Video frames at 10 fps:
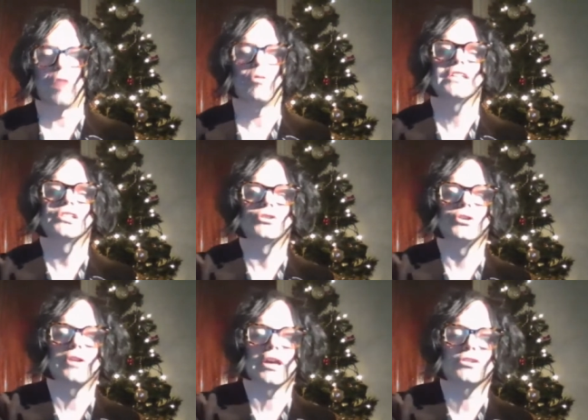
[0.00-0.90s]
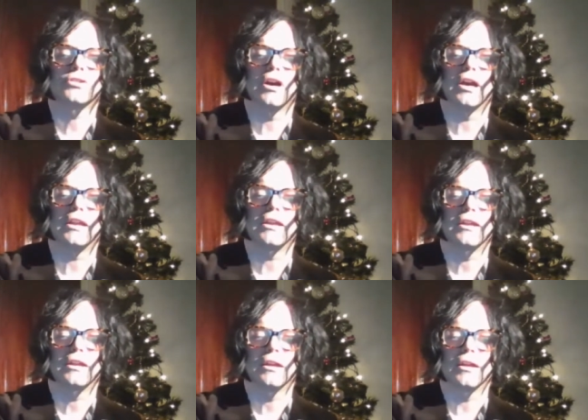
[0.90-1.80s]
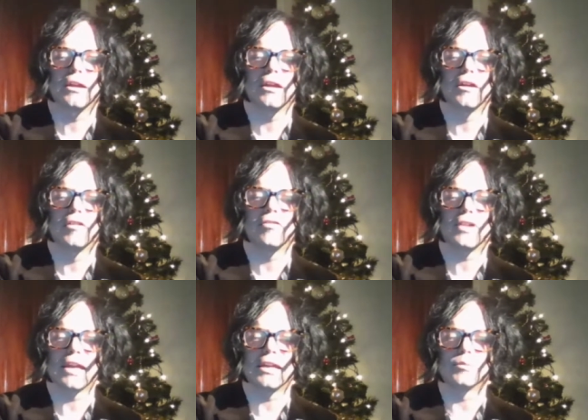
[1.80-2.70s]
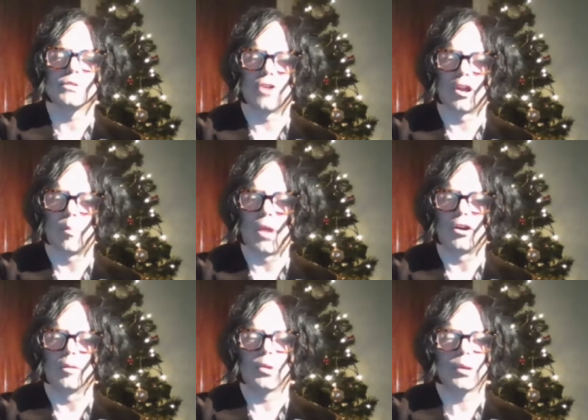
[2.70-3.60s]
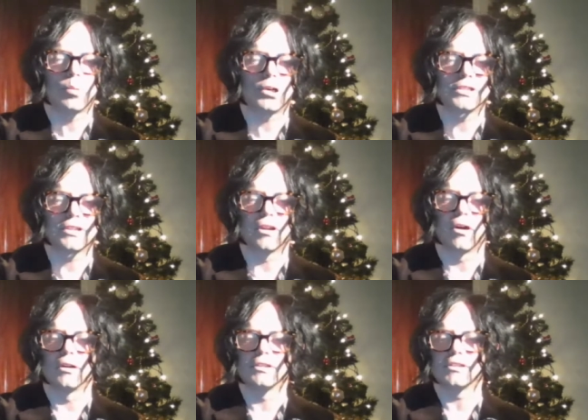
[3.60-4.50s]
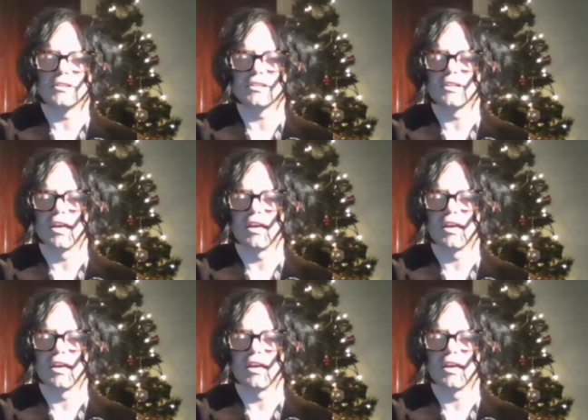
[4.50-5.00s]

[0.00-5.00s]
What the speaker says: Arrest Truth, I cried, forgetting it was not a mirror, but a purse I lost.